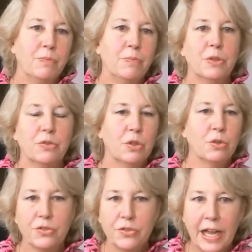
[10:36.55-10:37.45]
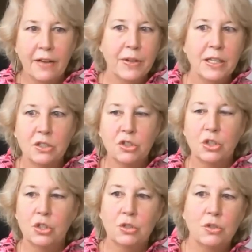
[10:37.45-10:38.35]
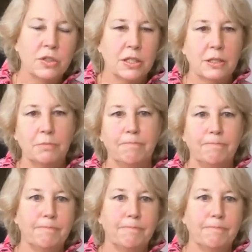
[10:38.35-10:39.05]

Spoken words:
there's still staffing issues and